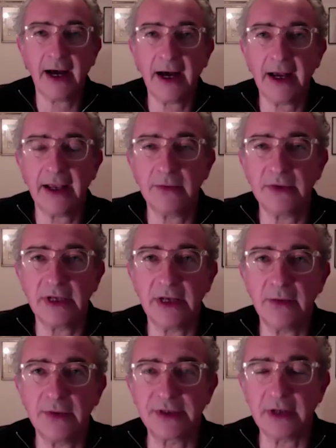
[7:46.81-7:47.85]
Uh, it,
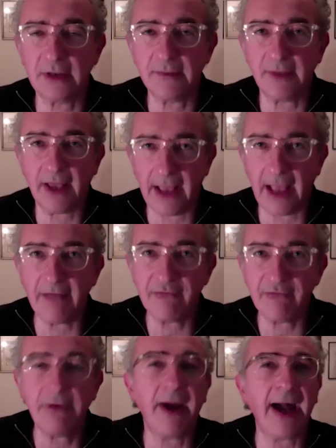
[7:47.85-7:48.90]
it was, you know,
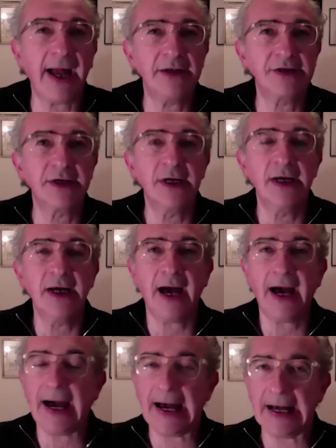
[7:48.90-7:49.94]
every band
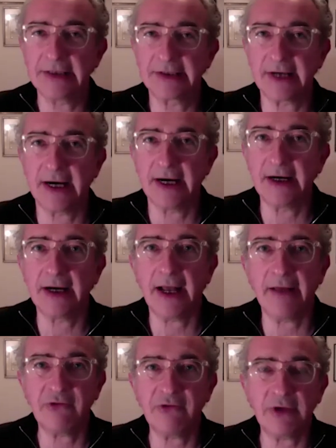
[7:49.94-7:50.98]
and uh,
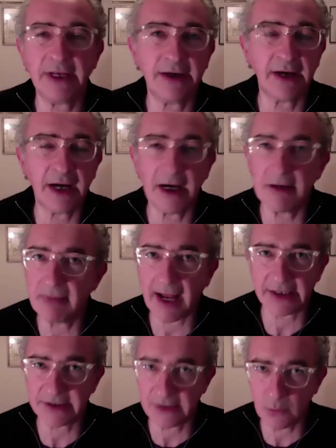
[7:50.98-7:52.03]
every um,
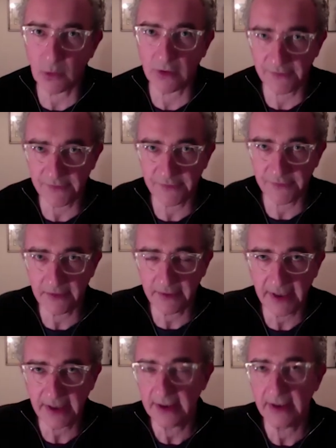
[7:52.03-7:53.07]
actor wanted to
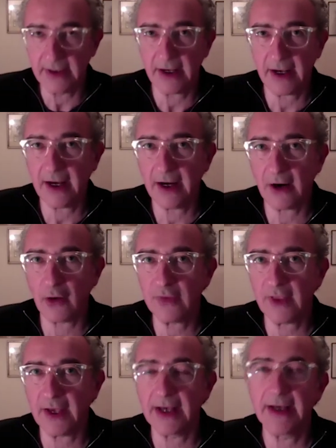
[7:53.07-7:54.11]
be uh, on
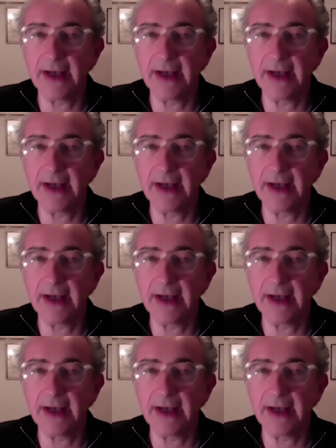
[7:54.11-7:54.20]
there.